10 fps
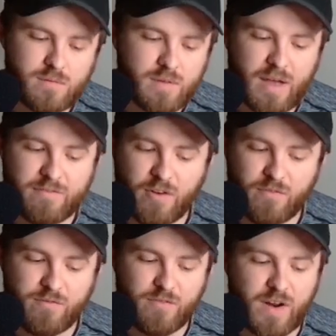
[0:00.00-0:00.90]
I felt
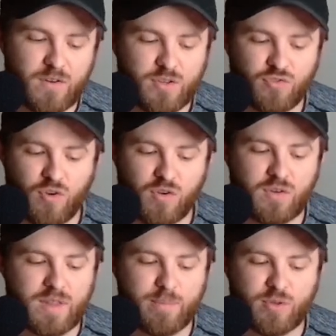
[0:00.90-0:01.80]
very
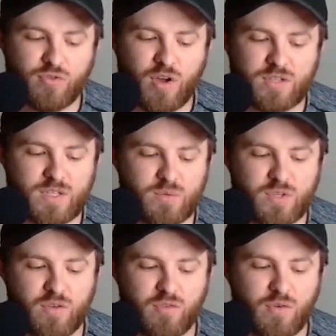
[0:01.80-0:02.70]
strongly that Petrosky was
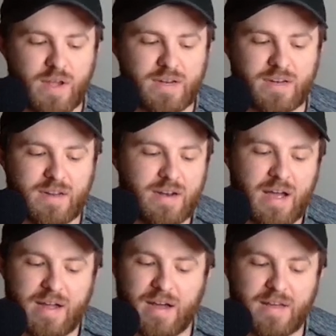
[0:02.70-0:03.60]
overrated, and
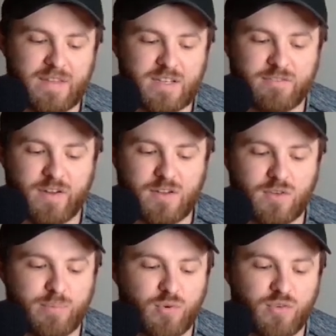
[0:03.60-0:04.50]
I think it's
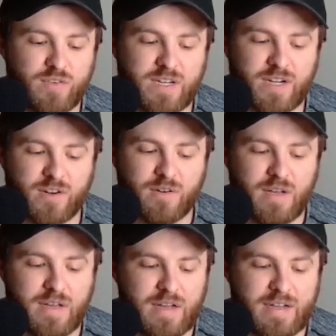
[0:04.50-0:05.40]
finally proven here.
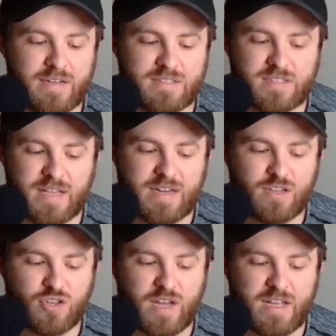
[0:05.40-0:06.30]
He didn't stand
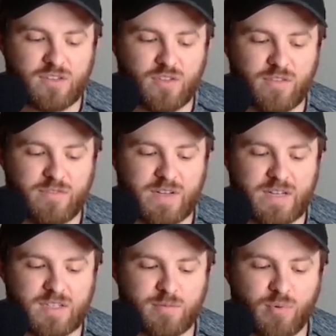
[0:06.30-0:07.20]
a chance on the feet
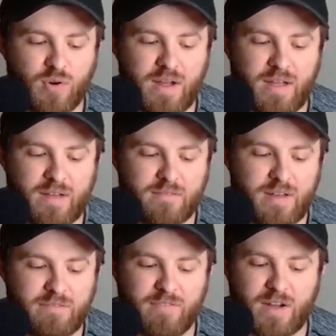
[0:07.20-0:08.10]
against Pereira
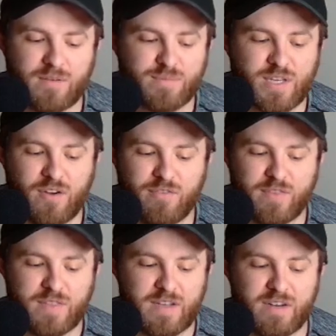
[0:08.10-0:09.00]
and found himself
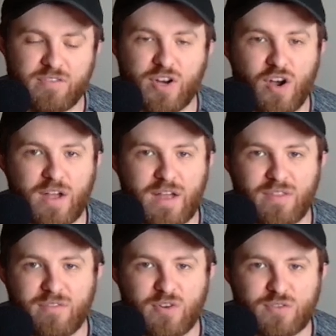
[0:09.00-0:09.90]
at the end of a knockout
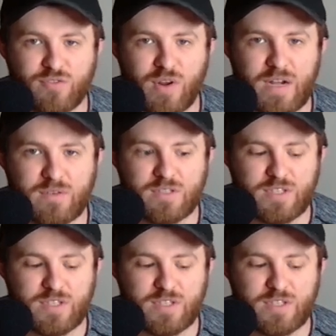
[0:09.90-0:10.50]
in the first round.